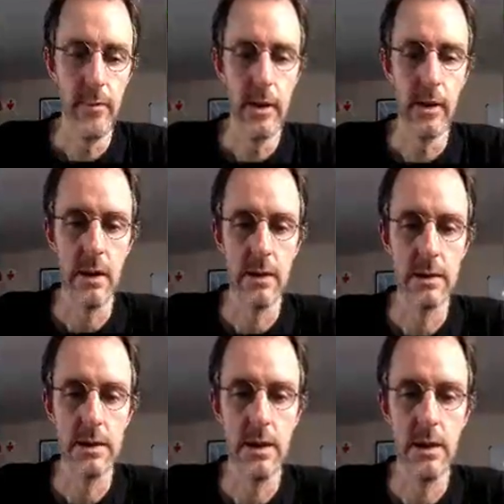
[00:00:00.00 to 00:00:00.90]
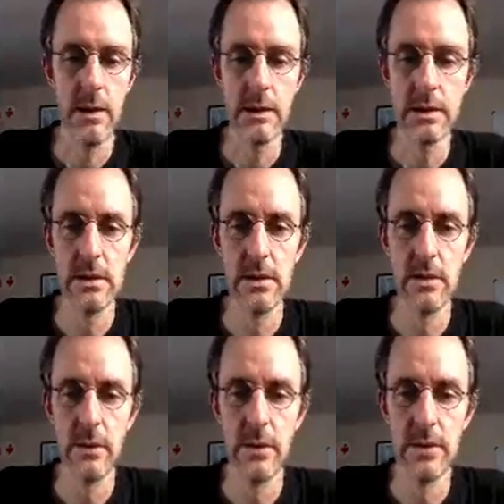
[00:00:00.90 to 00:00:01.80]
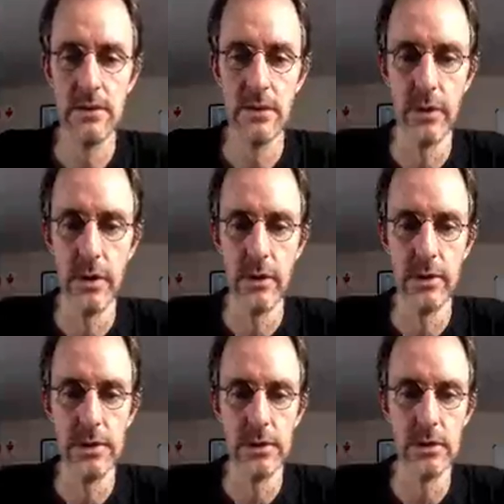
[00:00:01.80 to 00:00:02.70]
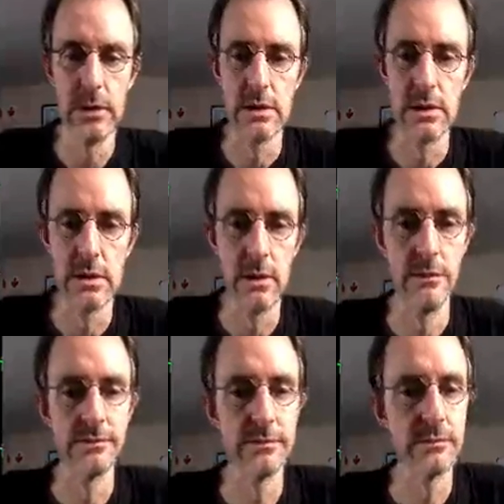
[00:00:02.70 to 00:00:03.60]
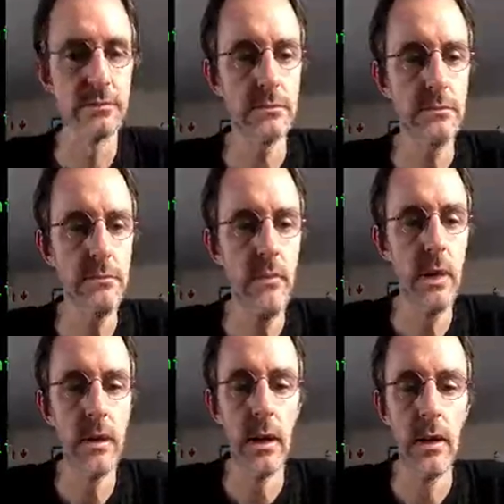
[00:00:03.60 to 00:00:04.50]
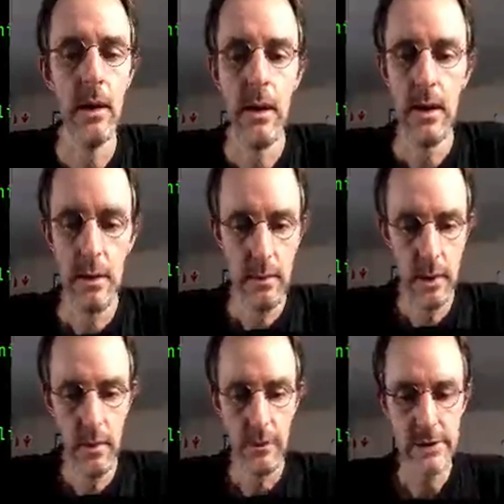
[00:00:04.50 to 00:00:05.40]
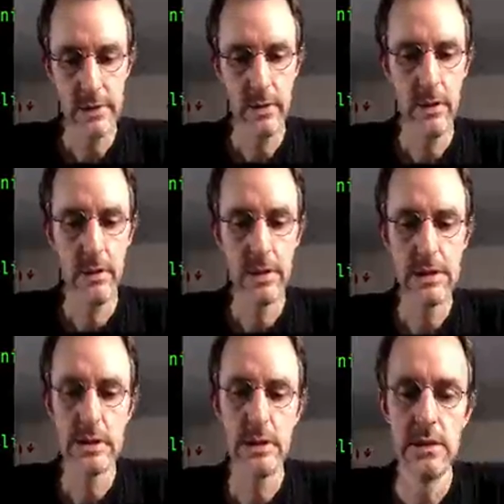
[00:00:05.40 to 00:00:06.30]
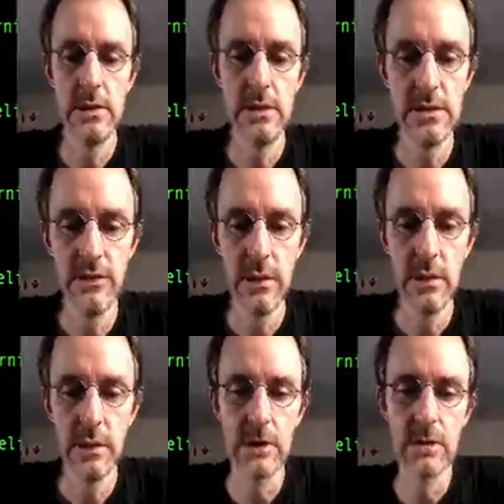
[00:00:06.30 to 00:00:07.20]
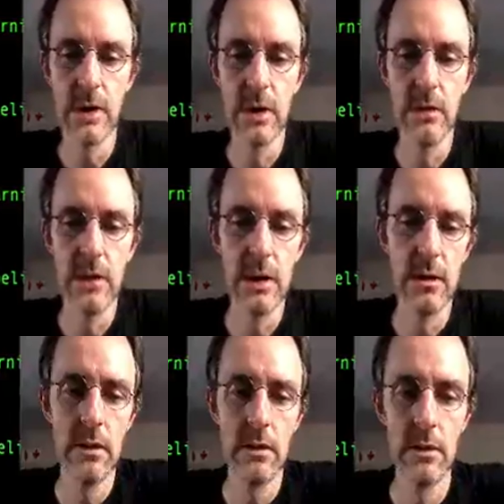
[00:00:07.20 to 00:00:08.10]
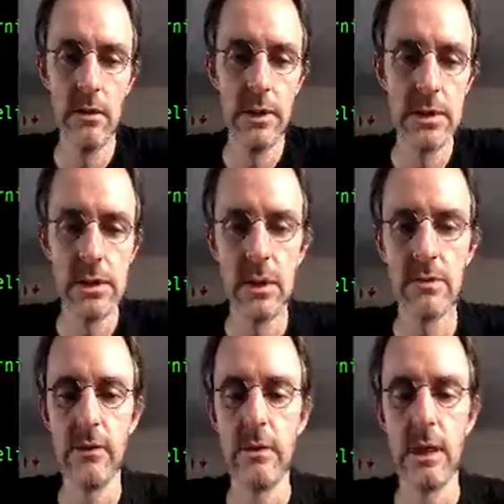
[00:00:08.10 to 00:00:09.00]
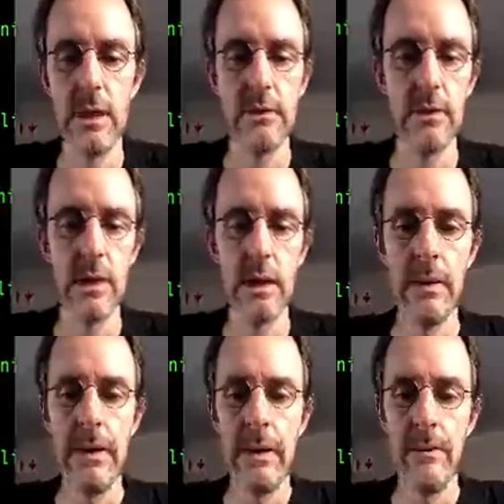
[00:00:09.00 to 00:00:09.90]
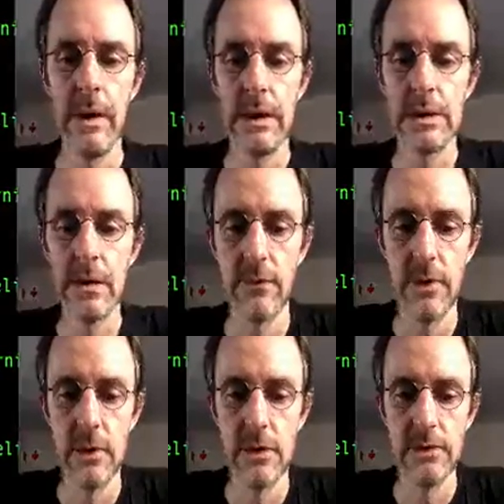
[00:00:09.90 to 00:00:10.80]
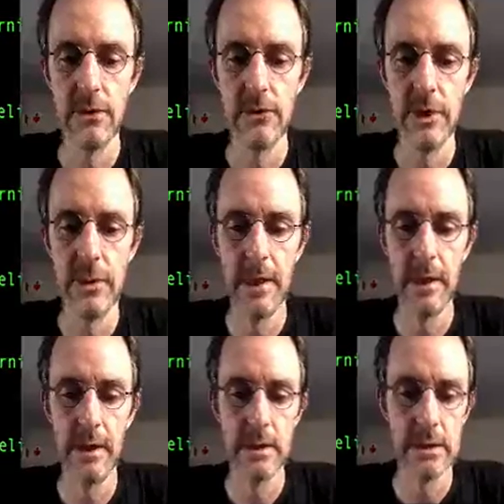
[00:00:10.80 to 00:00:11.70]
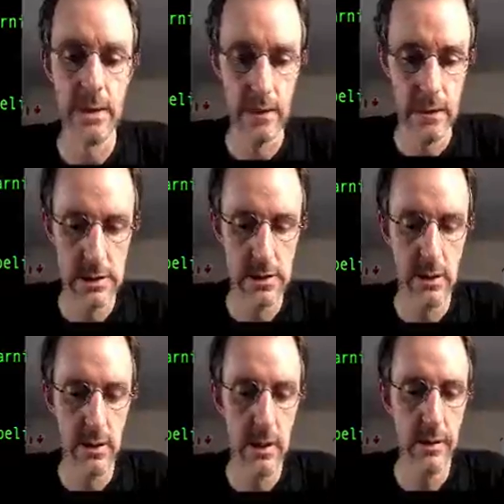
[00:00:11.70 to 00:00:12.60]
okay, so there you can see the request for the resources and so on. Okay, but obviously this is useful because we can run server and we can have it running, but it's not very useful for debugging and so on. So